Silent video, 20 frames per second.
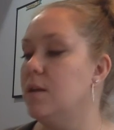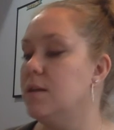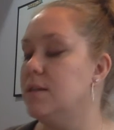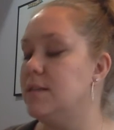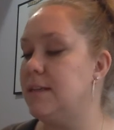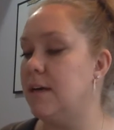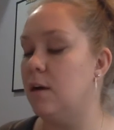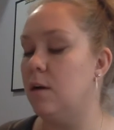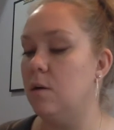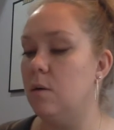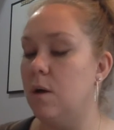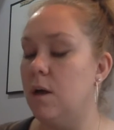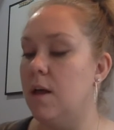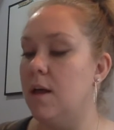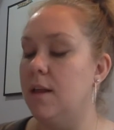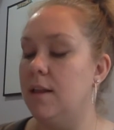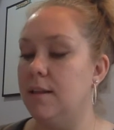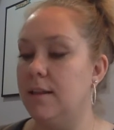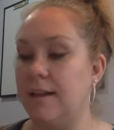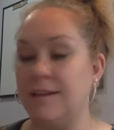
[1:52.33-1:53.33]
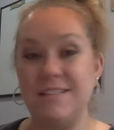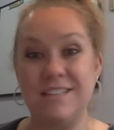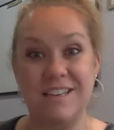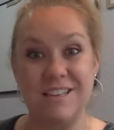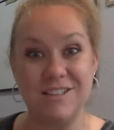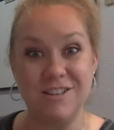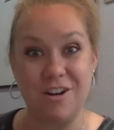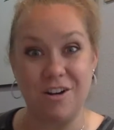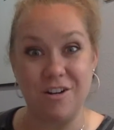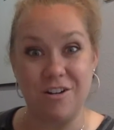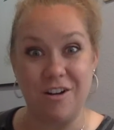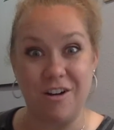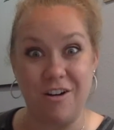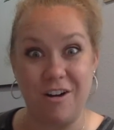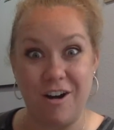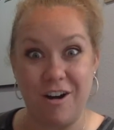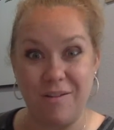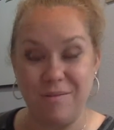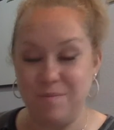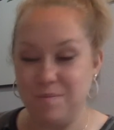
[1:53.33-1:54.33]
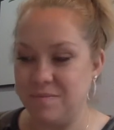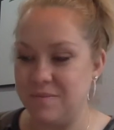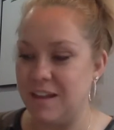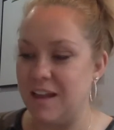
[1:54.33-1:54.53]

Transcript: So let's get started on her.